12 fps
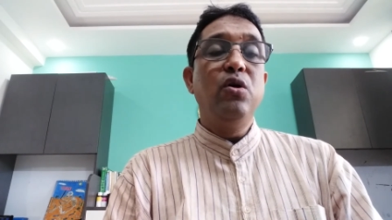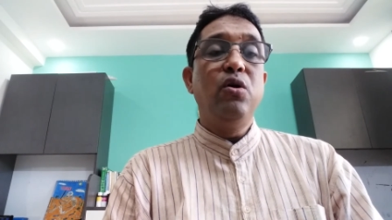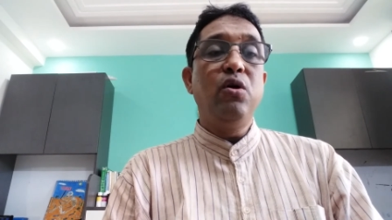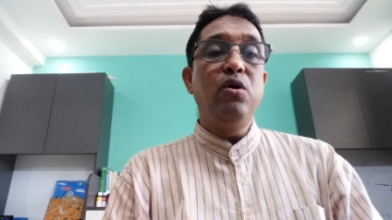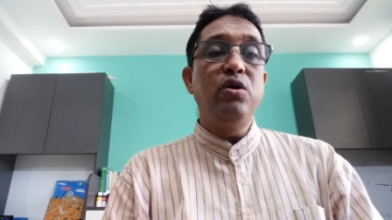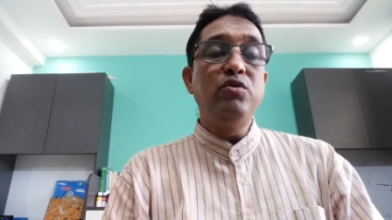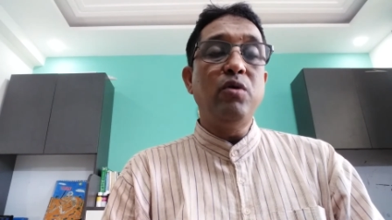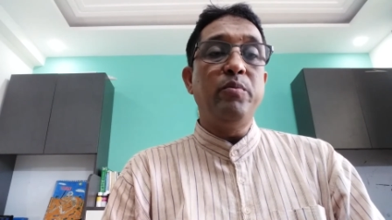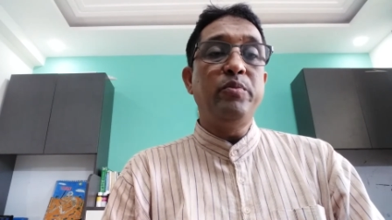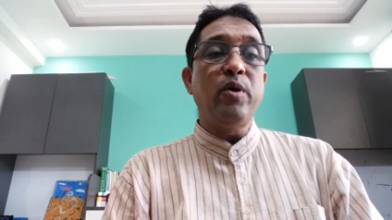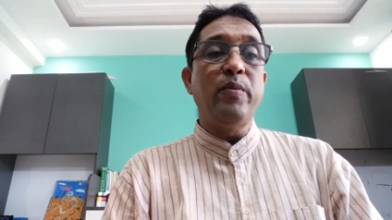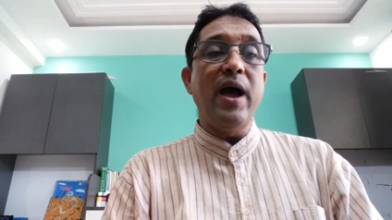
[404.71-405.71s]

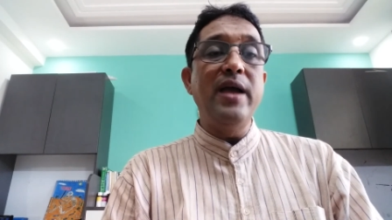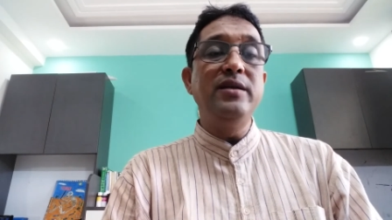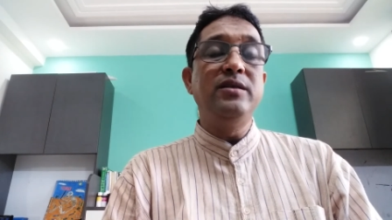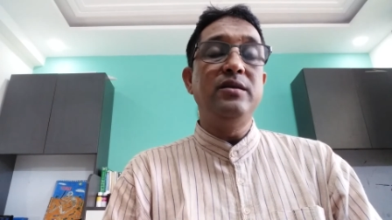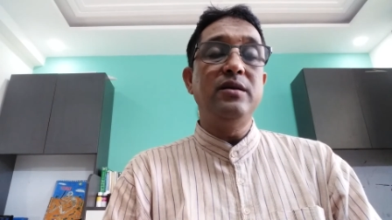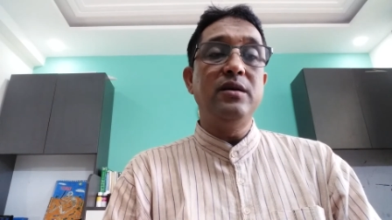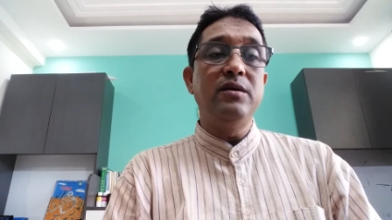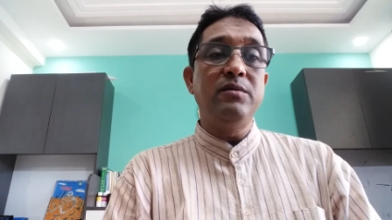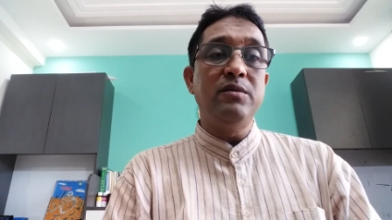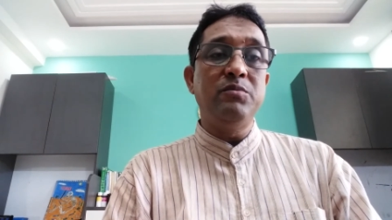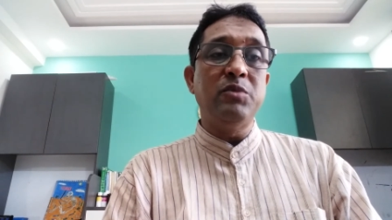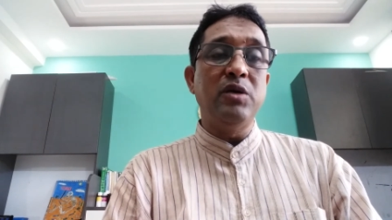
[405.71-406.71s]
provide
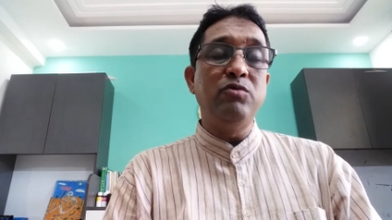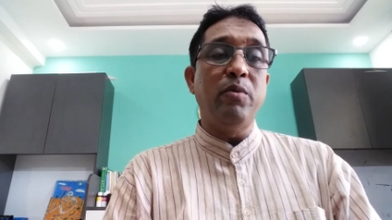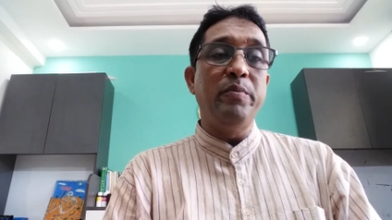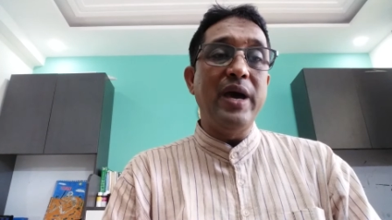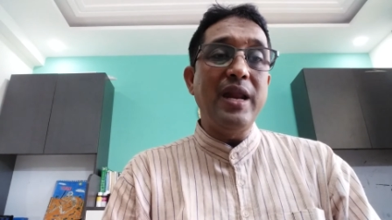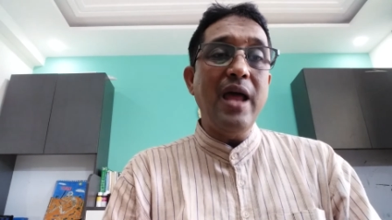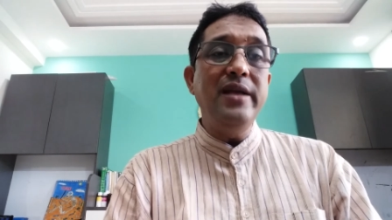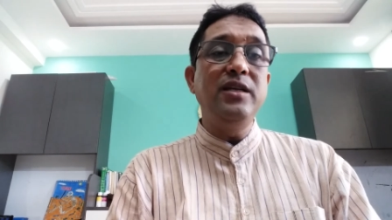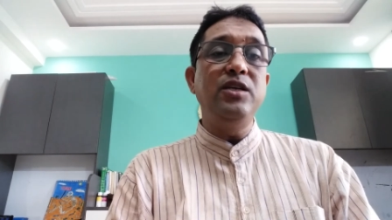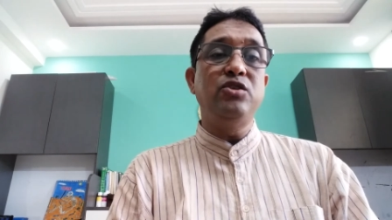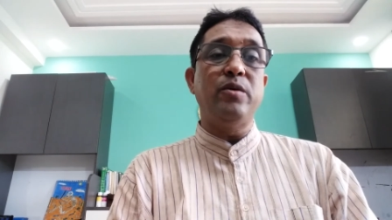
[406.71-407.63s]
varieties